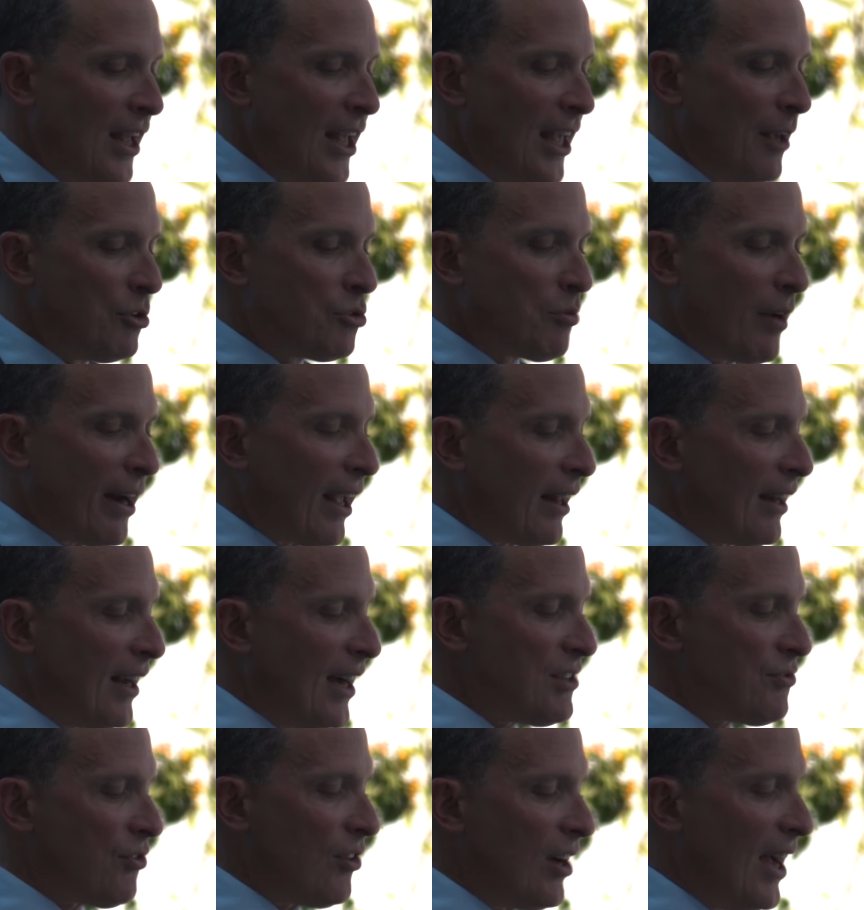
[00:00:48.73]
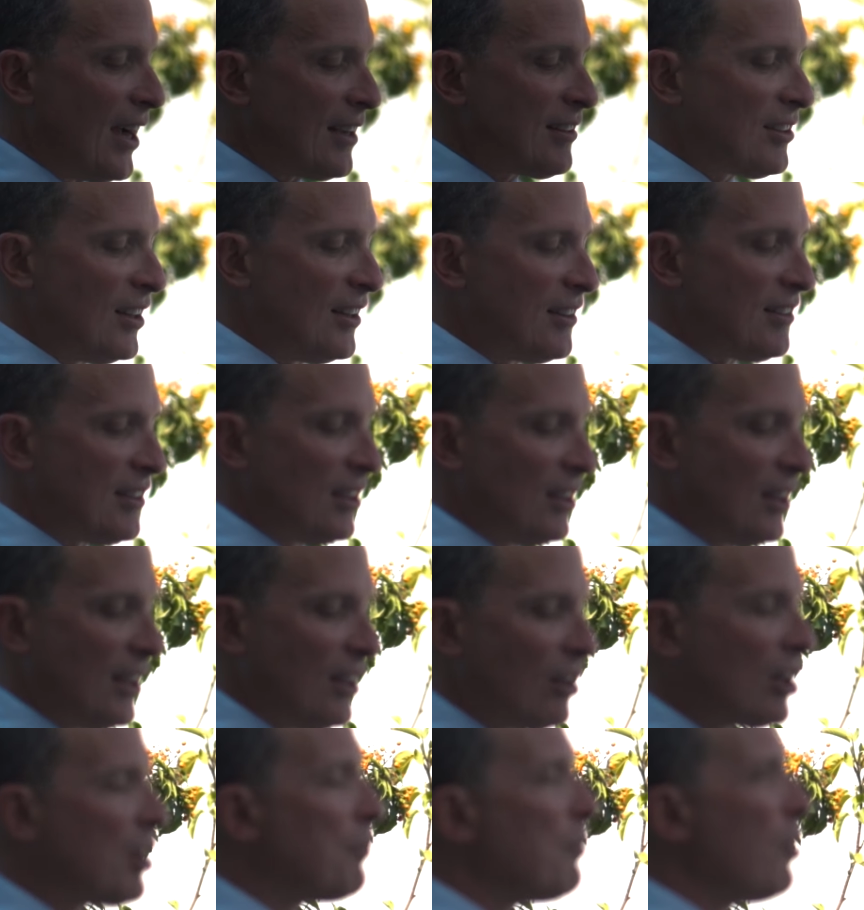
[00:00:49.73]
He was recognized for excellence in the
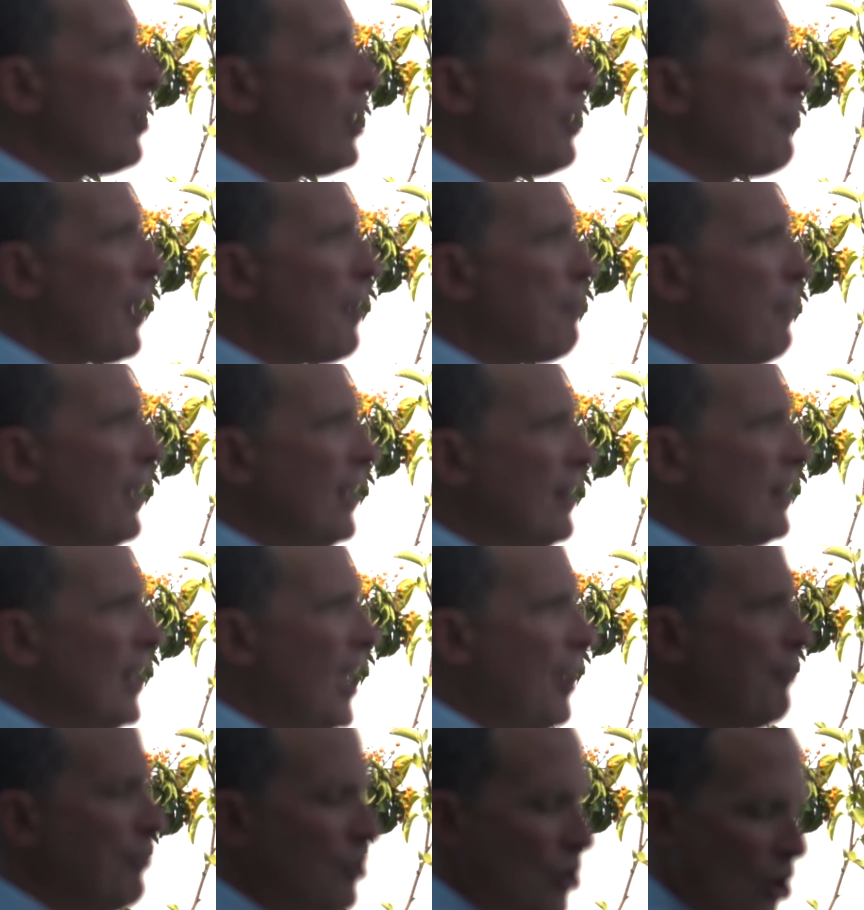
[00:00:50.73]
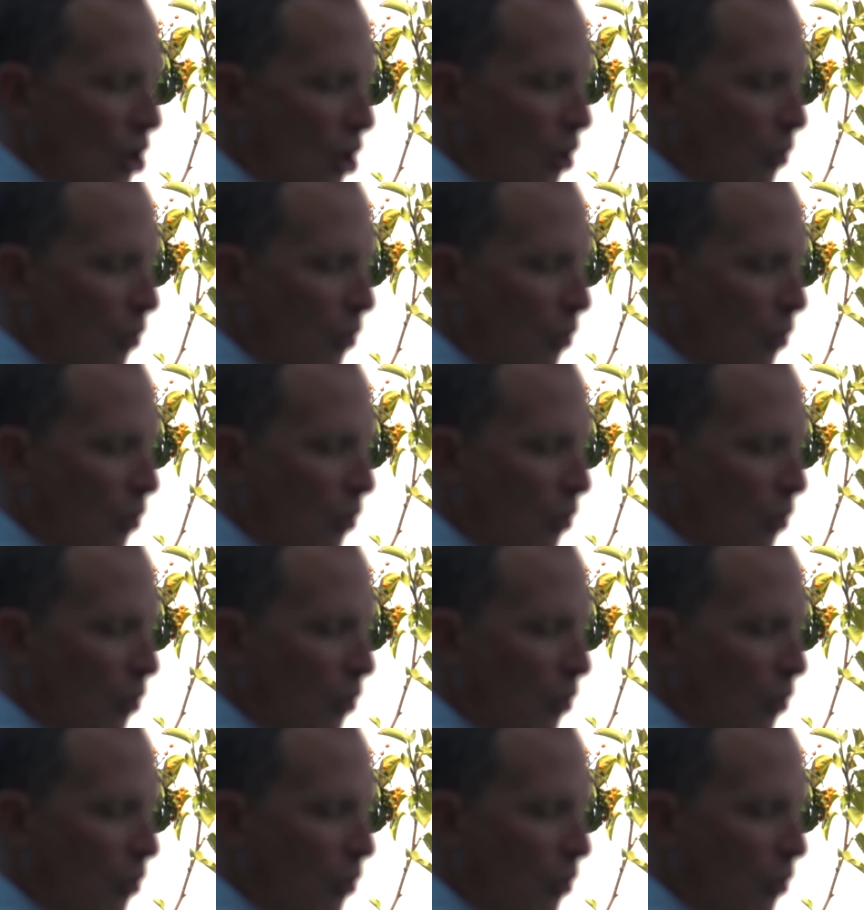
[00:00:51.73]
legal community by being named